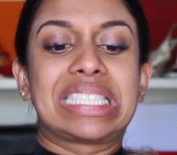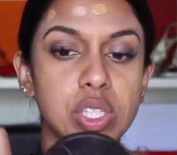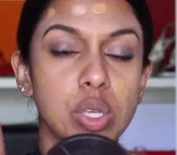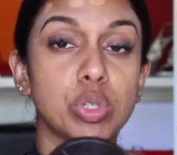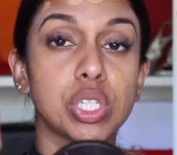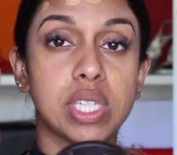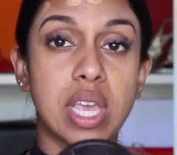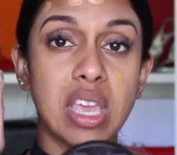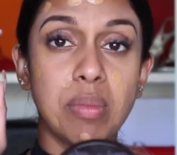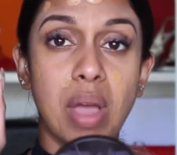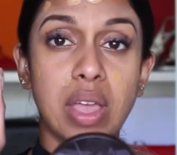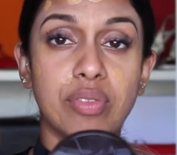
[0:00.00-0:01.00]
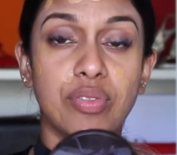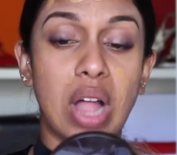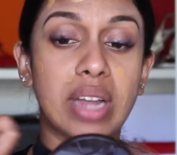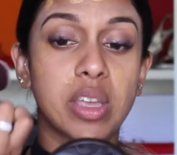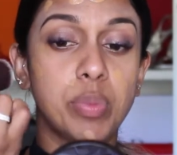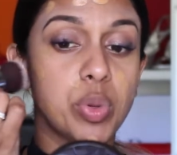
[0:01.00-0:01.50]
So just taking my
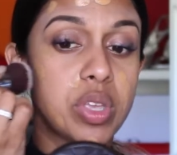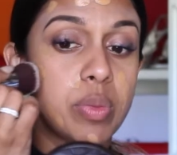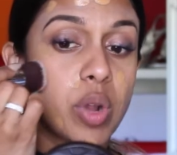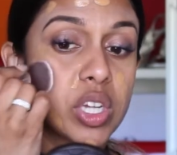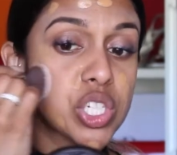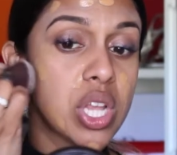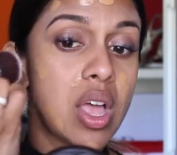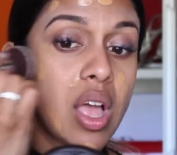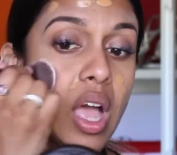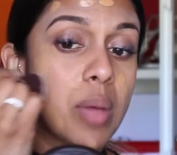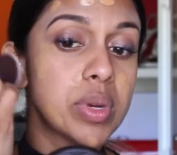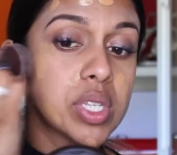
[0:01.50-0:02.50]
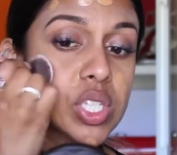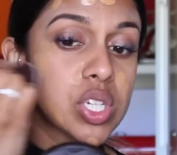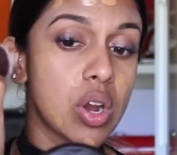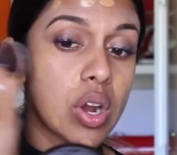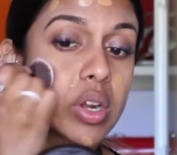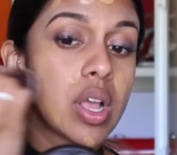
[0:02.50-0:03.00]
flat kabuki brush, I'm gonna
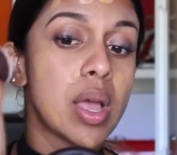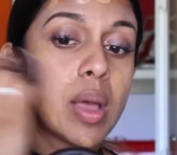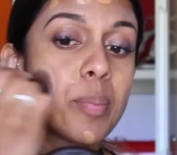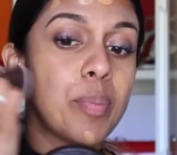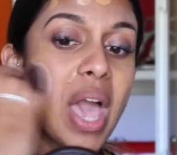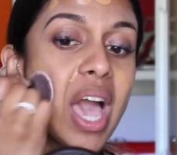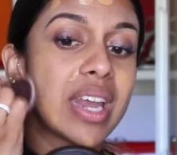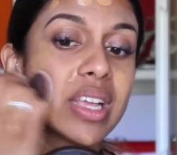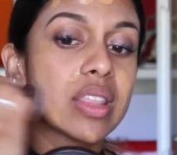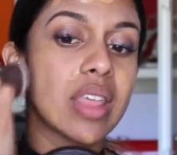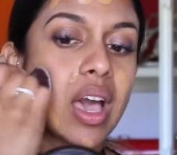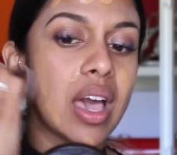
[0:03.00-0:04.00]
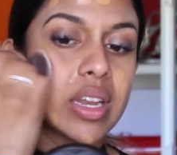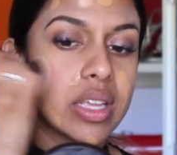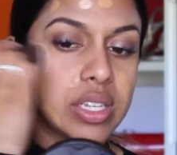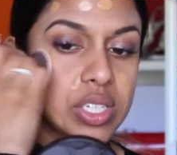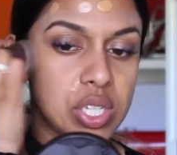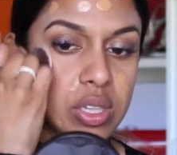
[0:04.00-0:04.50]
start patting that
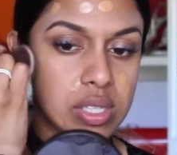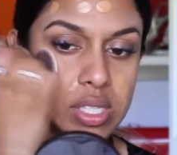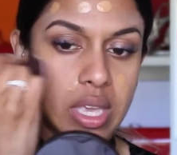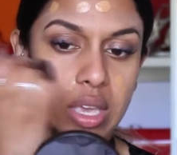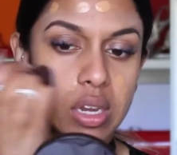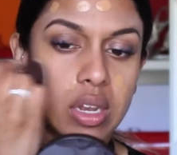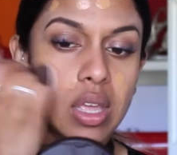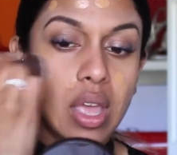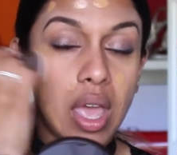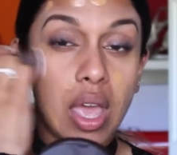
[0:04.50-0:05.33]
into the skin.